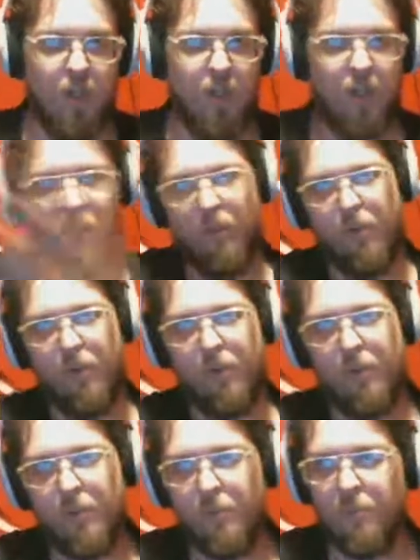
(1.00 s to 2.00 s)
Hello
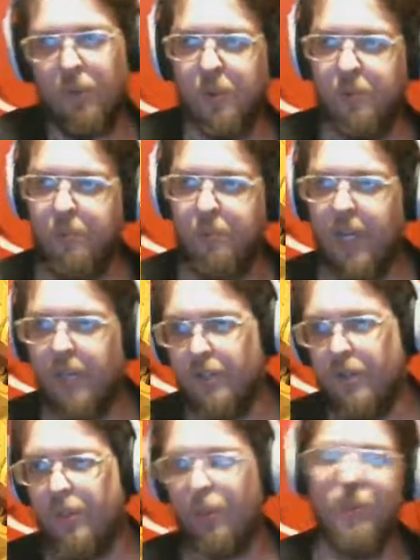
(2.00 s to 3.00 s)
everyone, welcome back
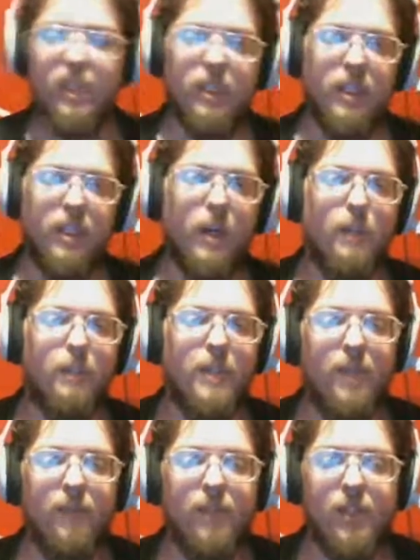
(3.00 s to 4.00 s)
to the weekly
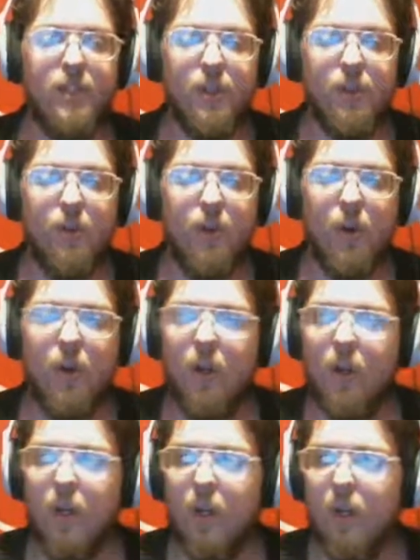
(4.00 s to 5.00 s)
update video.
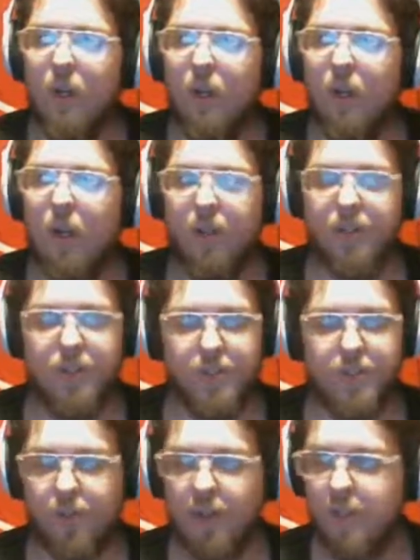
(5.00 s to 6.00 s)
This is
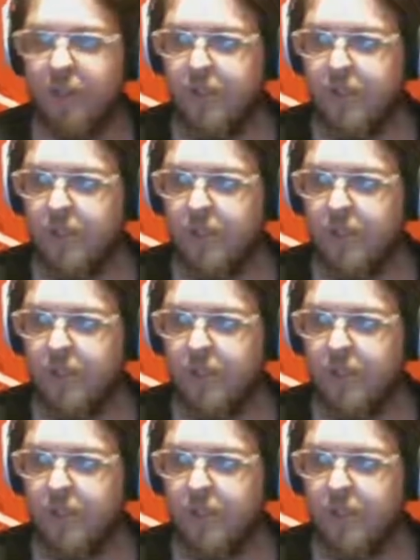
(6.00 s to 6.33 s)
Draj.